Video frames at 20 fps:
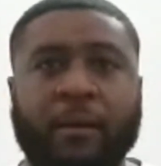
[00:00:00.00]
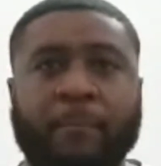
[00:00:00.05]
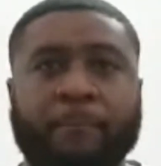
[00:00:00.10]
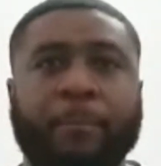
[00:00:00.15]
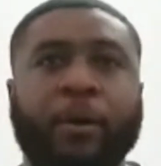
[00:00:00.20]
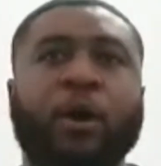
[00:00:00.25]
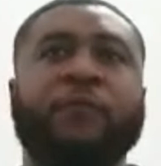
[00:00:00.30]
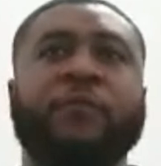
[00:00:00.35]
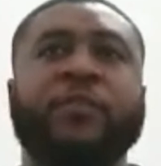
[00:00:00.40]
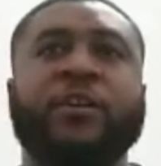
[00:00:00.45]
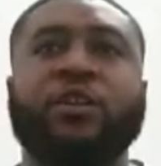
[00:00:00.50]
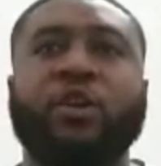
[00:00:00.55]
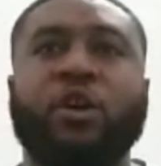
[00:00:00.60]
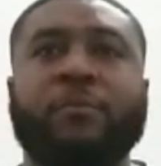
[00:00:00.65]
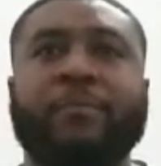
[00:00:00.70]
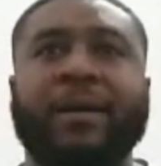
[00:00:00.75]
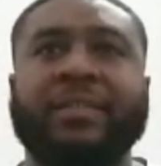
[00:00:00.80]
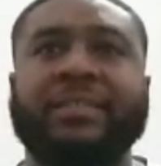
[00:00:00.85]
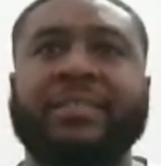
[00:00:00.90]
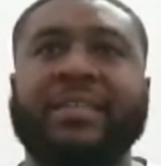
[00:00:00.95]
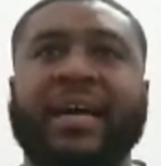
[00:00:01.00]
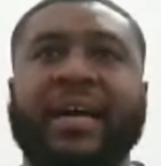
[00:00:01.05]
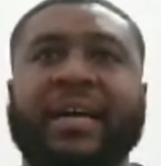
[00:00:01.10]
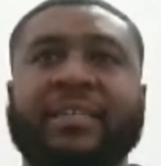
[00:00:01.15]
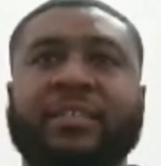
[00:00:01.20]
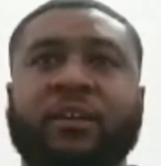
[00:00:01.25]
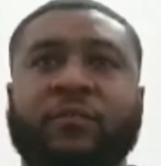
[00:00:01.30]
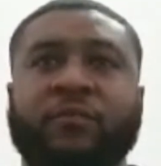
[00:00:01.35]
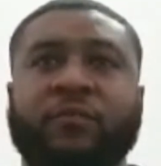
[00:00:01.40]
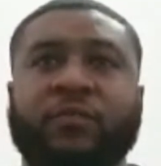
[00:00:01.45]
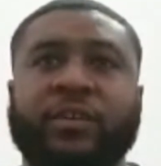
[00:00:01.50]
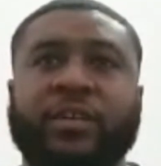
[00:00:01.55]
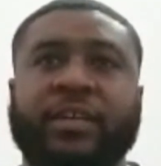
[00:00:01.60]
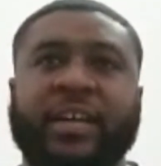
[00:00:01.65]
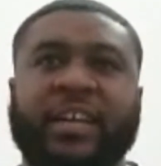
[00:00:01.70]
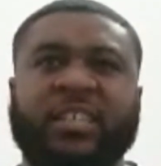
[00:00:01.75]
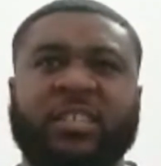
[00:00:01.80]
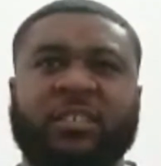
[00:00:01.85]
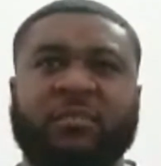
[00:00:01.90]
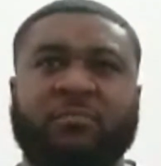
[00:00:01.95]
both in no man's land, I
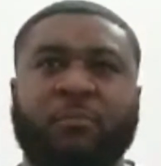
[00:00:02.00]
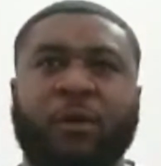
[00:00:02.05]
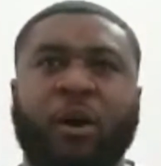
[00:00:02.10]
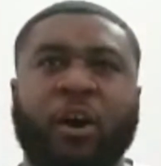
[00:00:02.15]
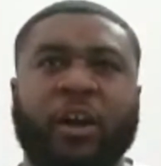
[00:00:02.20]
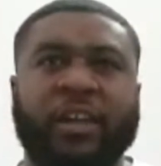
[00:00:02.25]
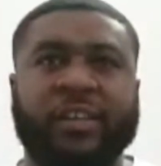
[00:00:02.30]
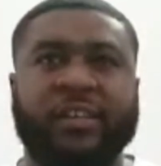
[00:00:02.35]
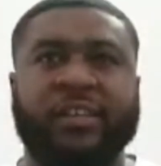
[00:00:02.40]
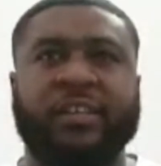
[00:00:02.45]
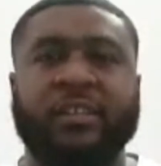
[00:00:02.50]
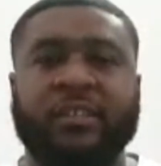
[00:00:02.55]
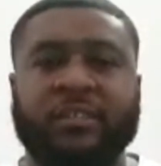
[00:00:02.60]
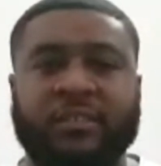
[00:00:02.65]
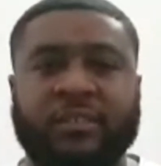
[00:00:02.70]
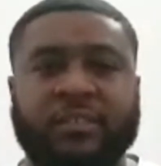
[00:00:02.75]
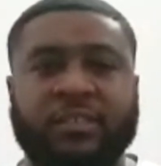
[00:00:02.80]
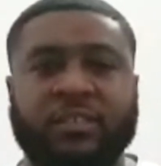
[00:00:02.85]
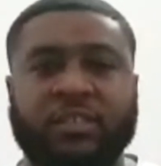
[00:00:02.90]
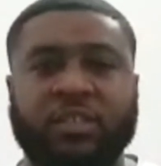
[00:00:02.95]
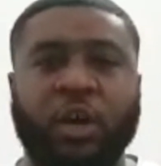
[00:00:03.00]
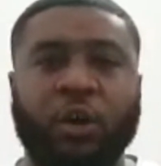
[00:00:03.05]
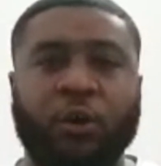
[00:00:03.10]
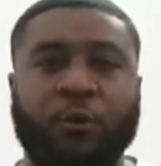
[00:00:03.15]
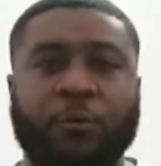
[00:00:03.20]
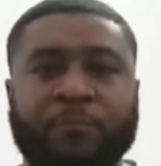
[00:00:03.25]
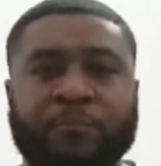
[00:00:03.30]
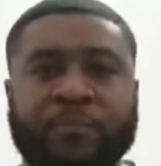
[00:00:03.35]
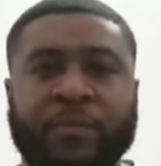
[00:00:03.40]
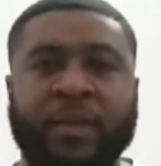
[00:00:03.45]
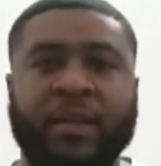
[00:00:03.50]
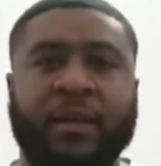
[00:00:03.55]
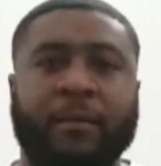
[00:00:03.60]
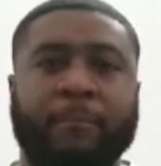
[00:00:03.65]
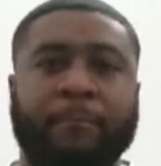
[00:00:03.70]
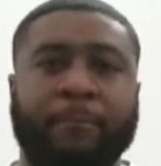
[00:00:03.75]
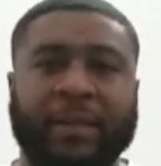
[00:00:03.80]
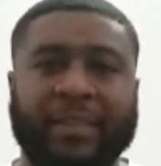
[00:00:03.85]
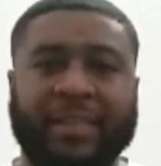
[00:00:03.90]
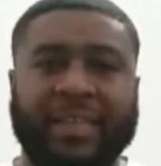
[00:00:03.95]
guess, marking the zone,
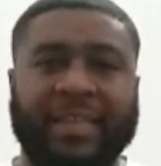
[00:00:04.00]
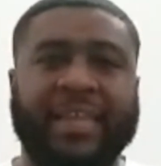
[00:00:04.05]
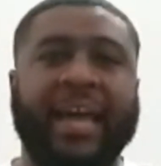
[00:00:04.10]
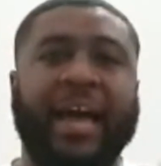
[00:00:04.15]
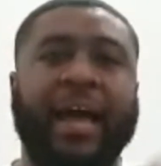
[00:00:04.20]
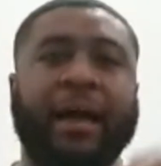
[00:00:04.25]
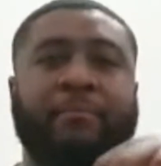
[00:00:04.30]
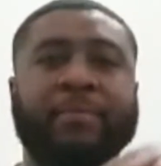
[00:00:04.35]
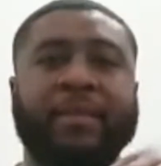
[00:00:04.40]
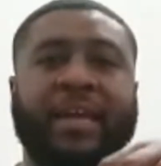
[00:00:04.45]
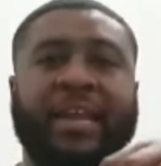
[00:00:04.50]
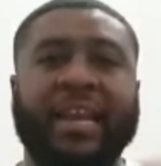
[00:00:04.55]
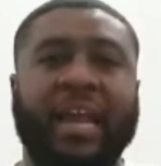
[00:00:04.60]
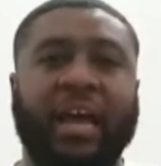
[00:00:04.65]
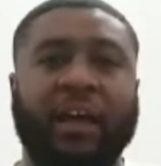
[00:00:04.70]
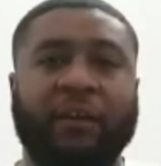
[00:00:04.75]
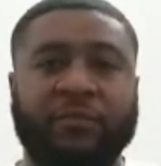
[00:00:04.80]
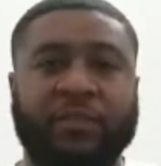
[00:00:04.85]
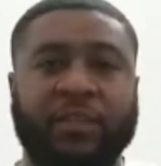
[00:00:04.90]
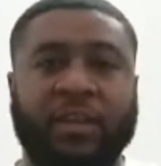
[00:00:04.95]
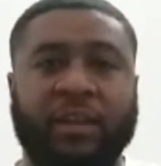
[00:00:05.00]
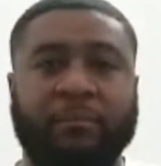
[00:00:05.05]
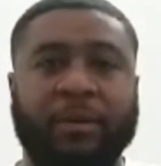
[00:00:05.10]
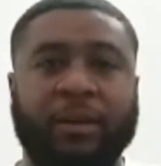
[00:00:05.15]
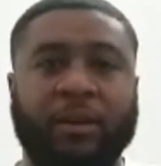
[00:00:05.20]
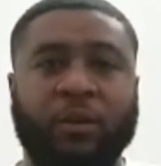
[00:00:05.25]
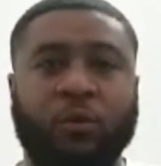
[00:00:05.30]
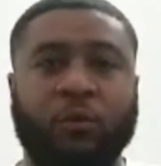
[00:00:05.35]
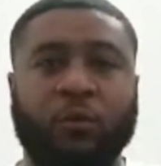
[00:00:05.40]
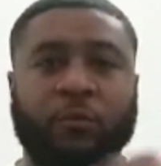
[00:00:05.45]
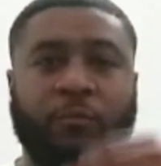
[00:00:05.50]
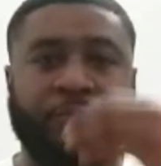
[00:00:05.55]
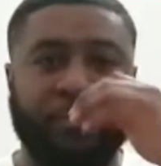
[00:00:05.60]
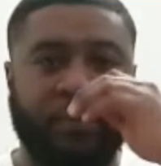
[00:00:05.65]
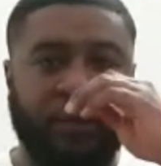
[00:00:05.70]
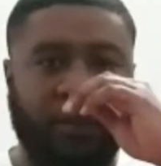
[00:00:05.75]
but the gap they left in the middle.